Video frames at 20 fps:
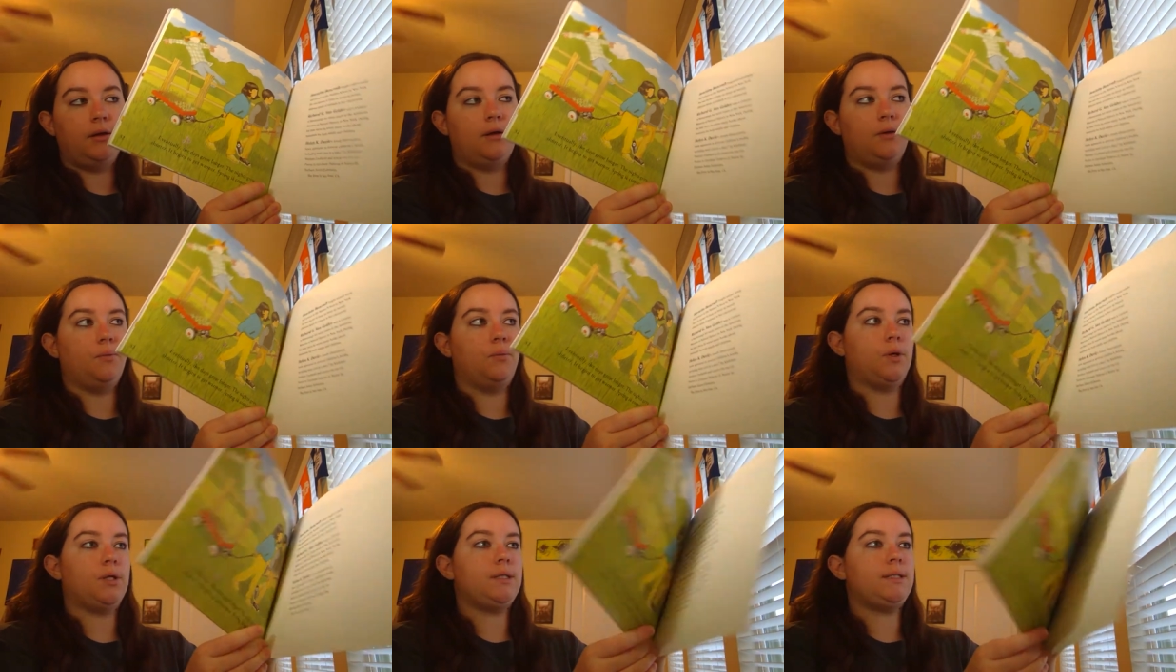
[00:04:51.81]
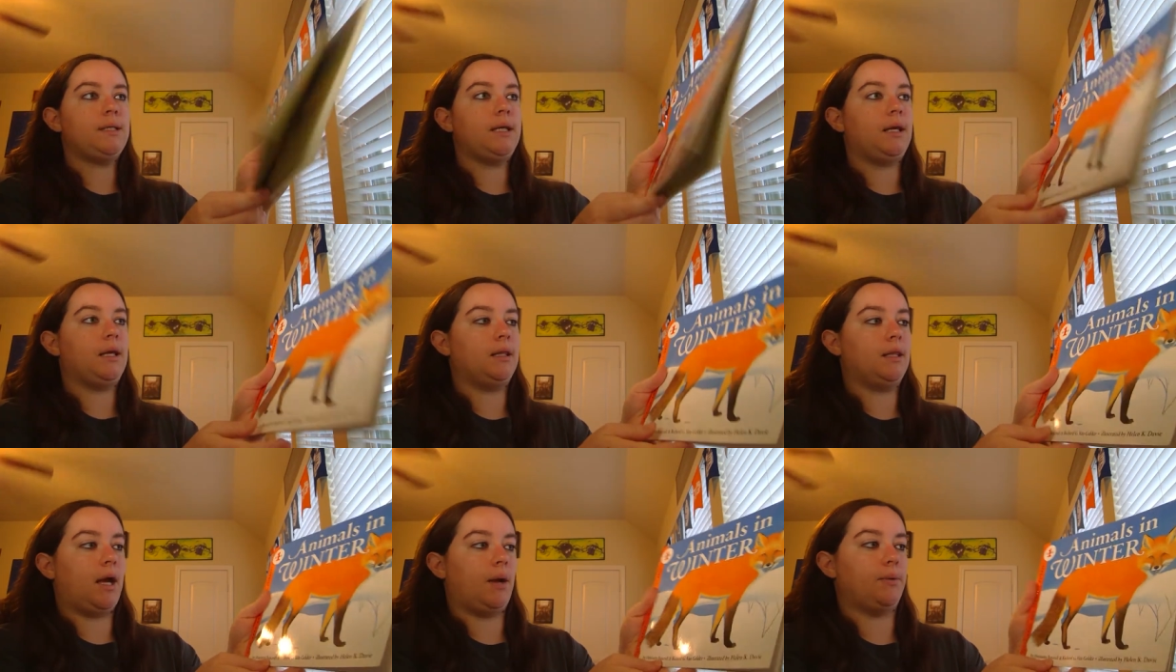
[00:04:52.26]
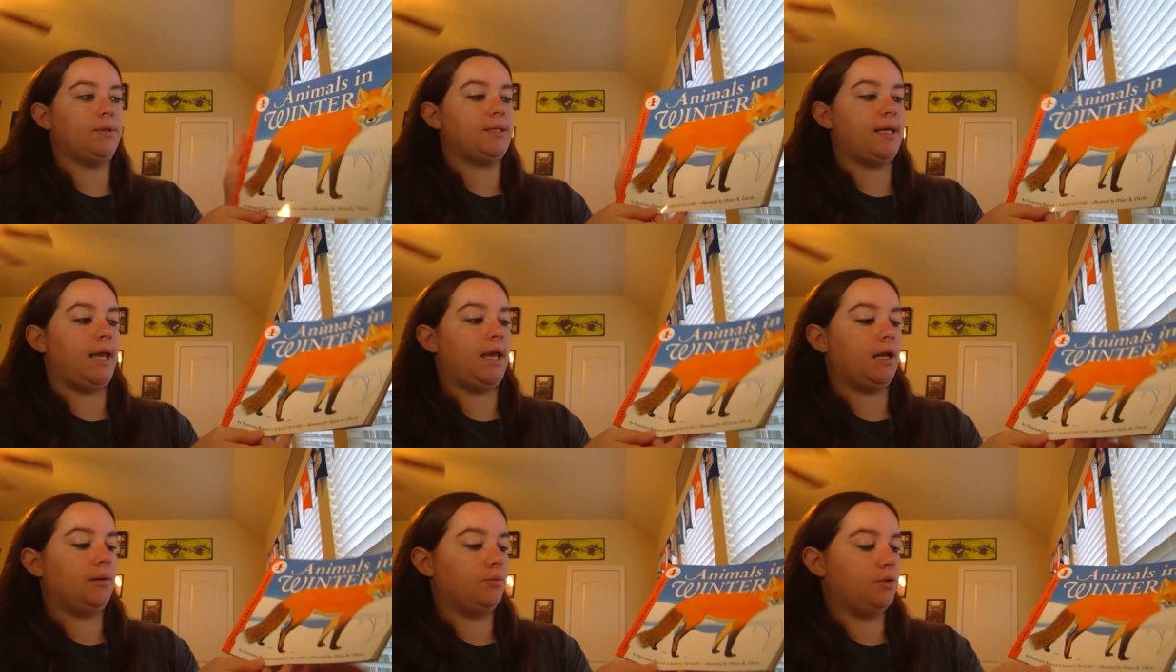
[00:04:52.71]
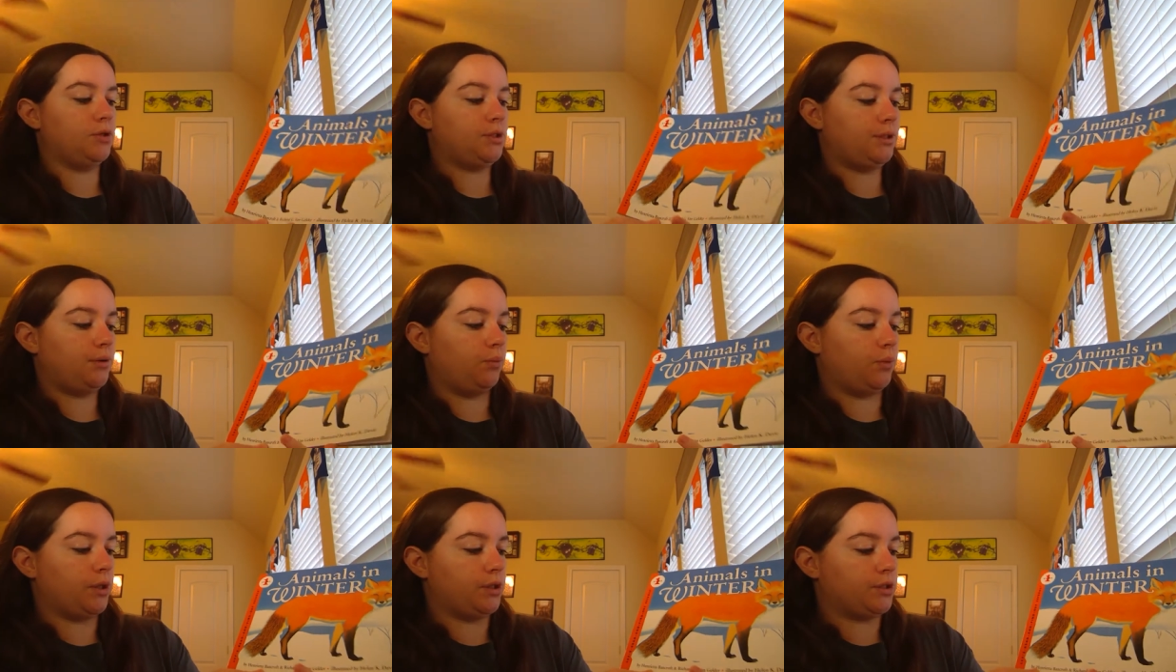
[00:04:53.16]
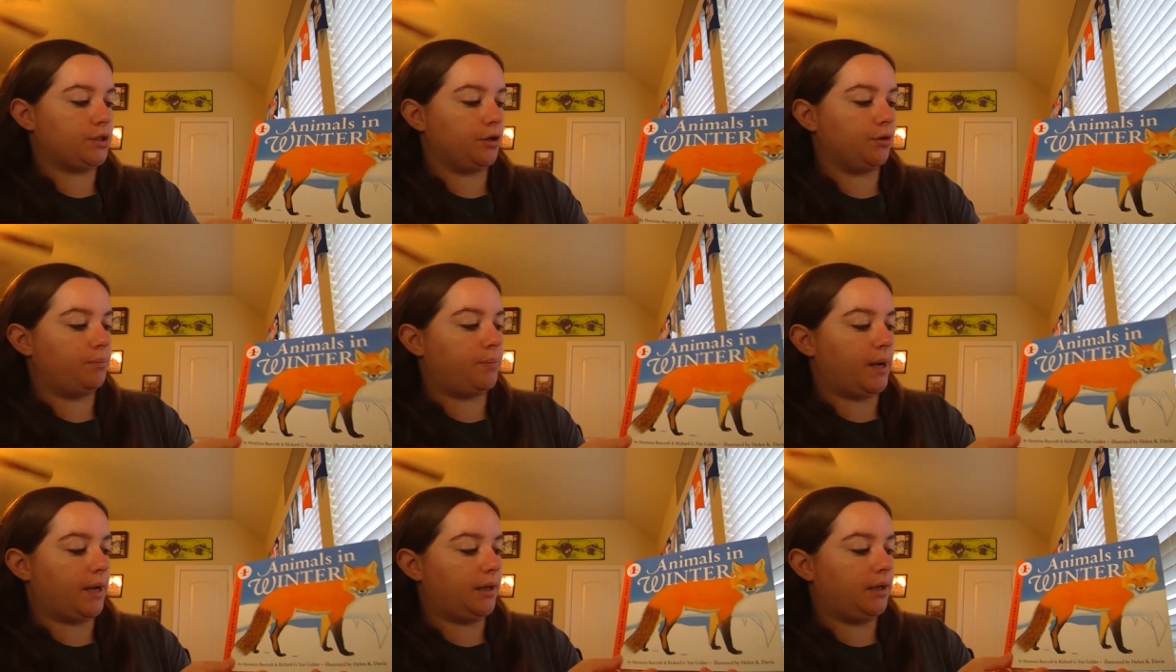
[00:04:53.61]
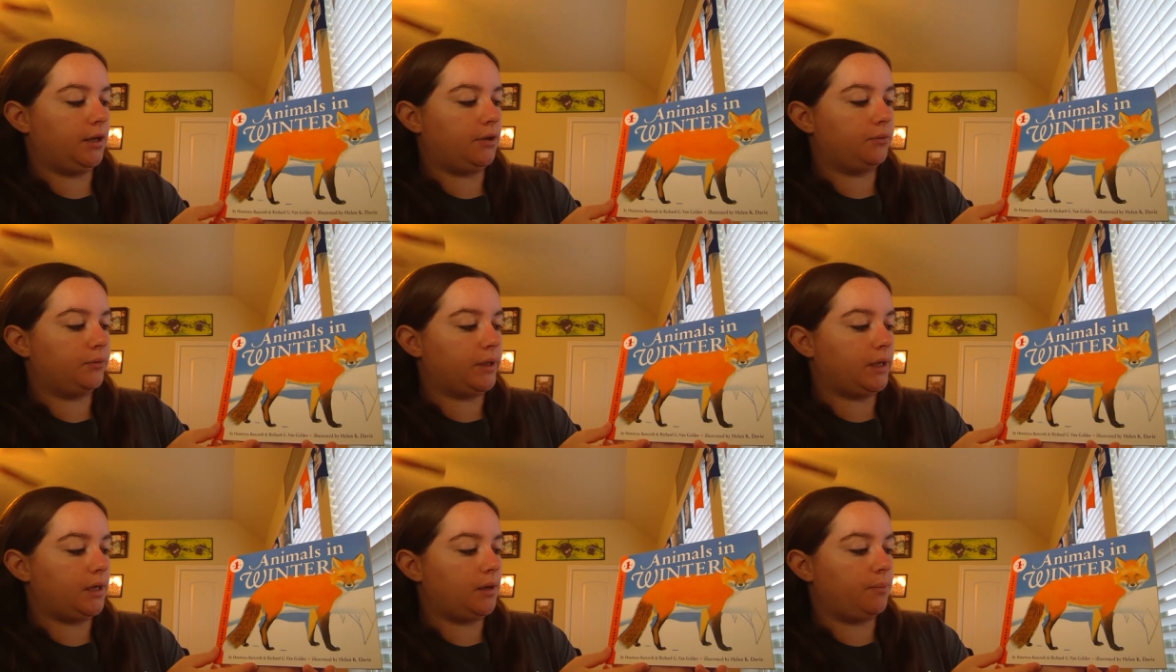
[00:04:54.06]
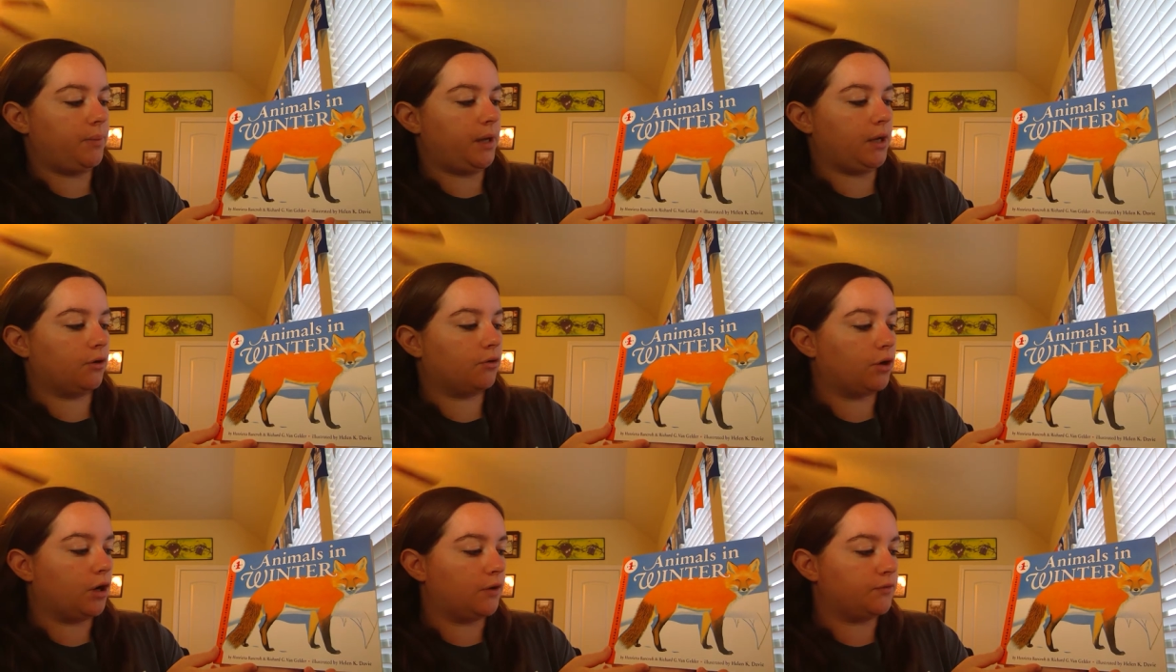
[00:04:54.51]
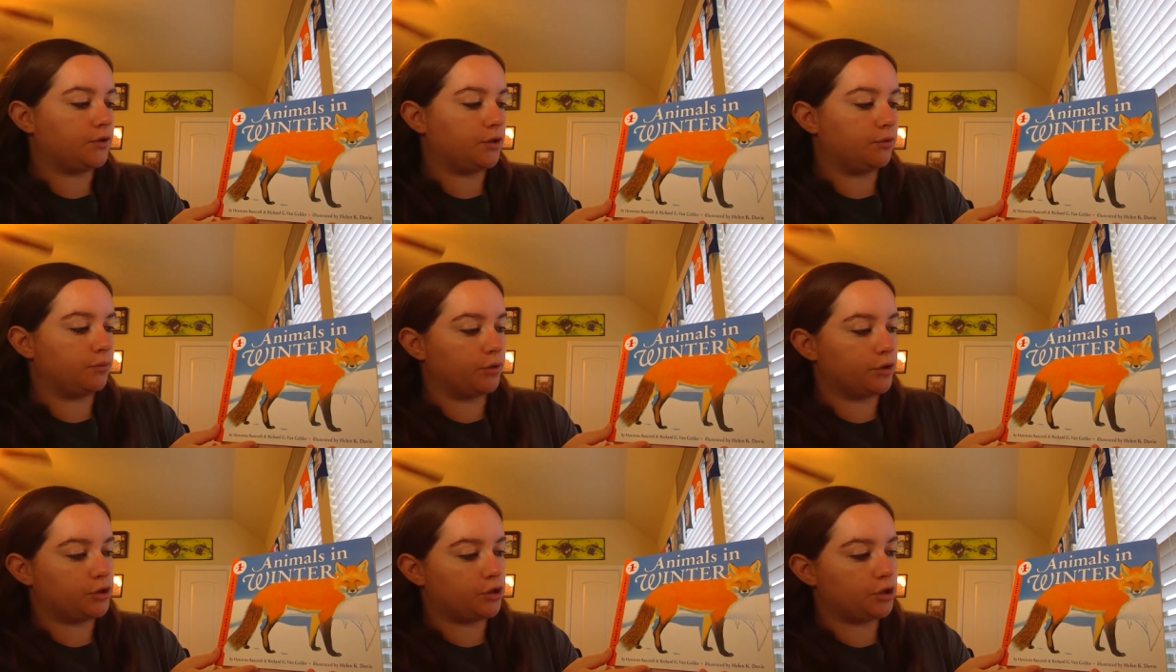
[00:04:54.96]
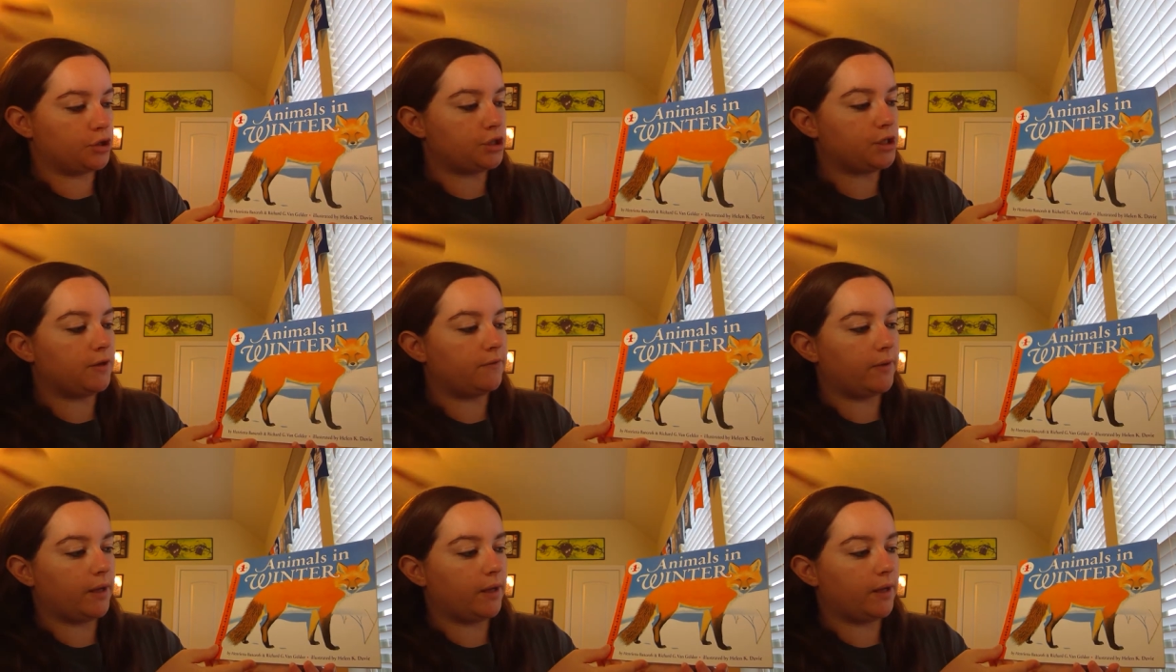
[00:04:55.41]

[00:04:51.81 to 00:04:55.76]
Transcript: Once again, that was Animals in Winter by Henrietta Bancroft and Richard G.